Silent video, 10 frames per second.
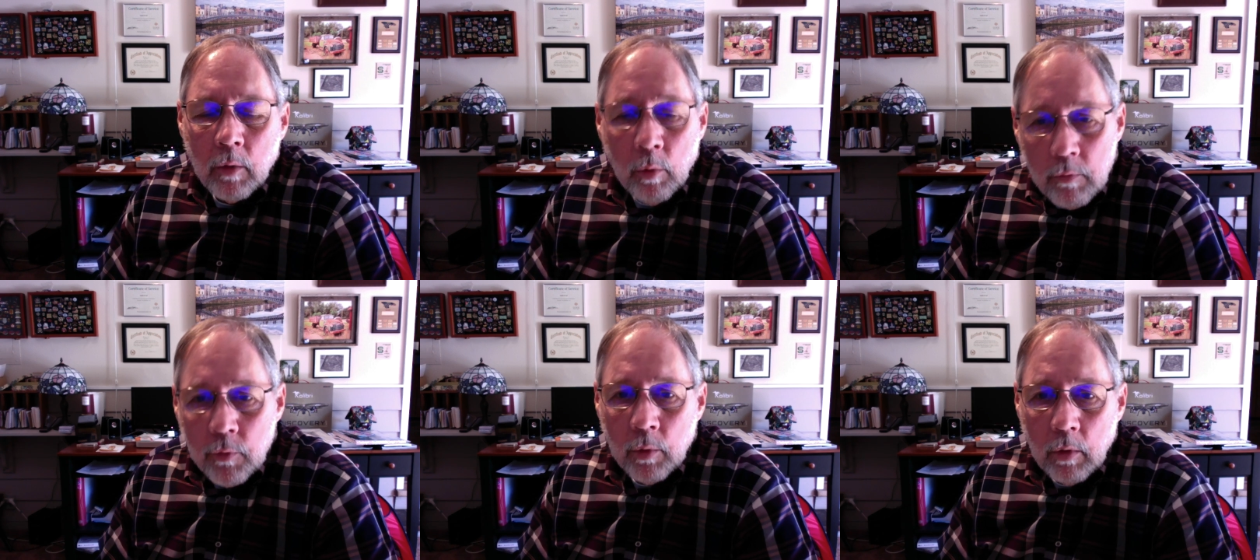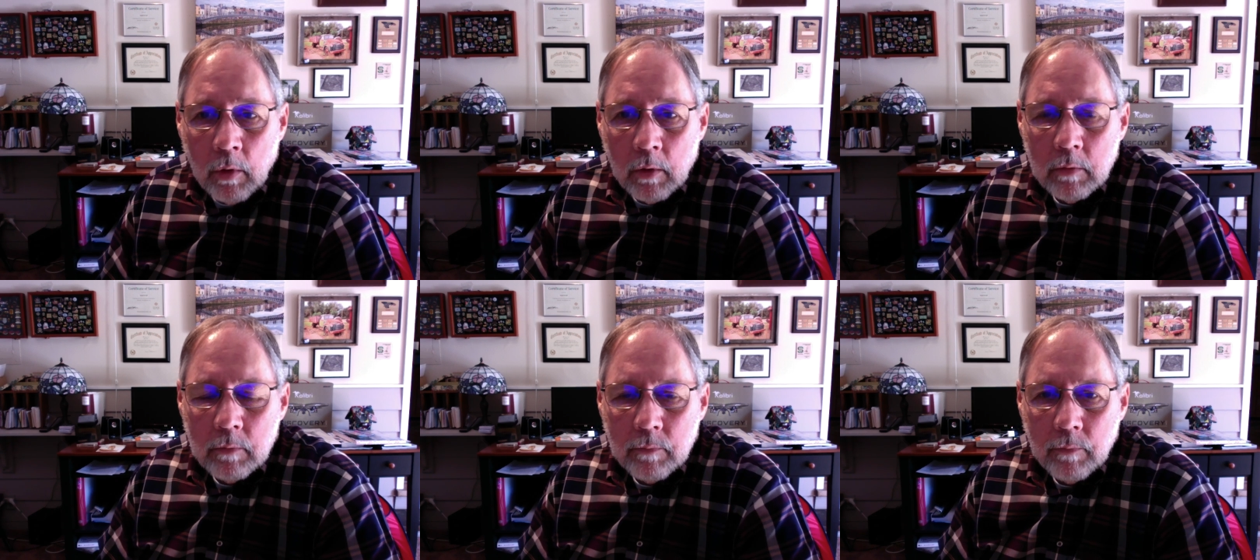
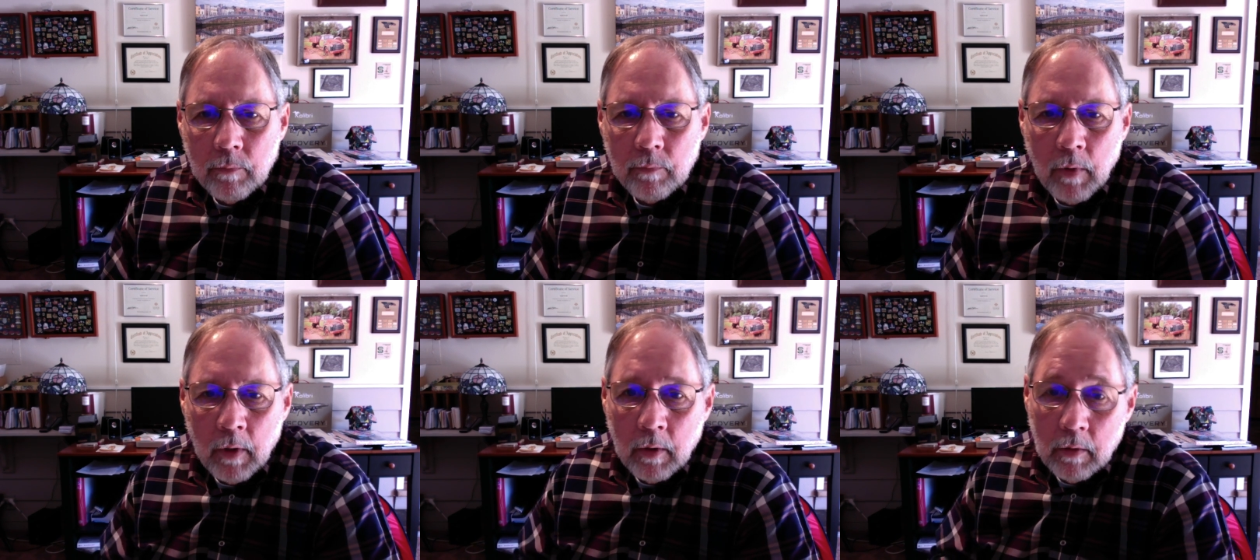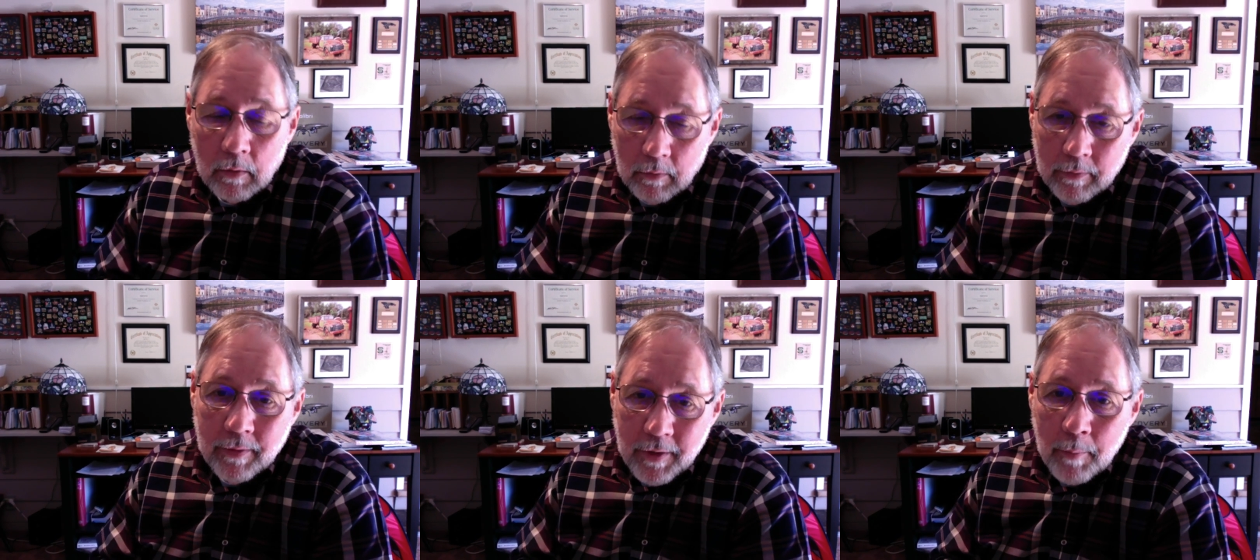Overall,
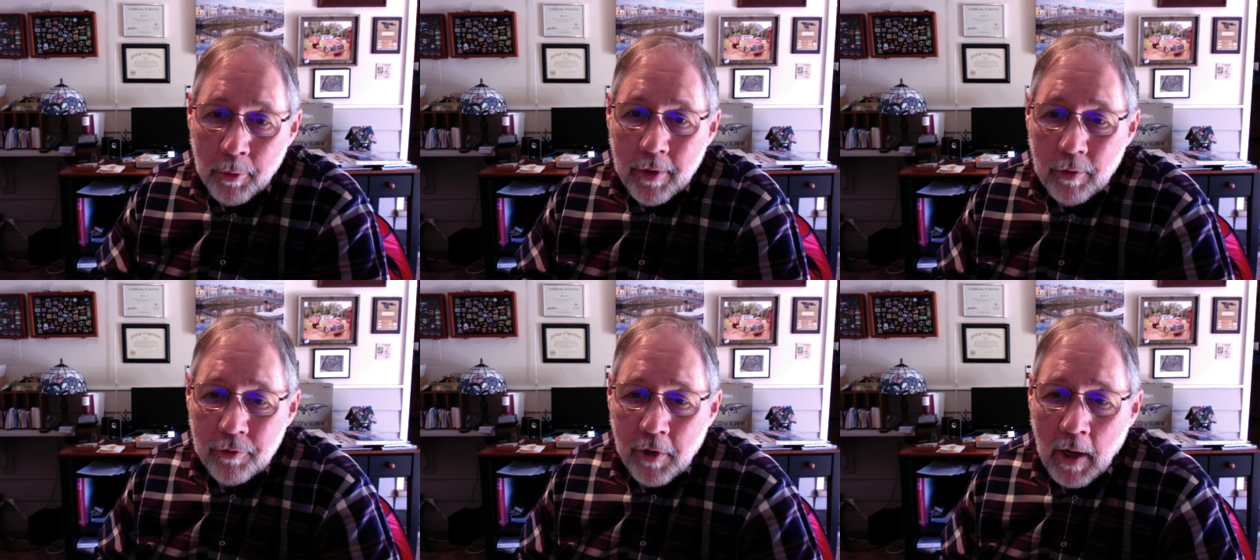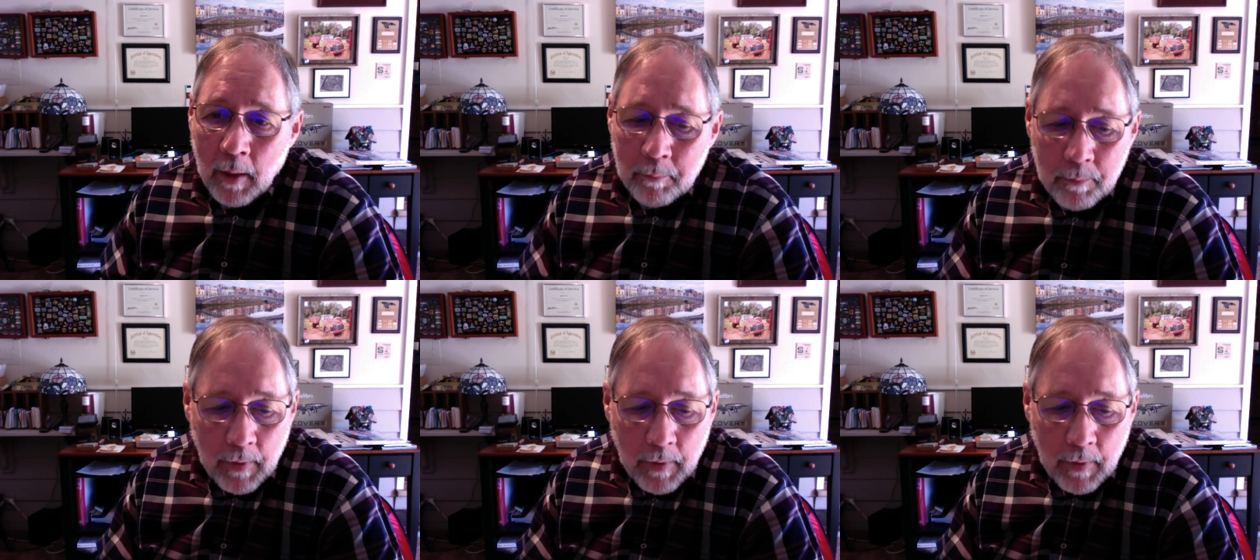you did a pretty good job.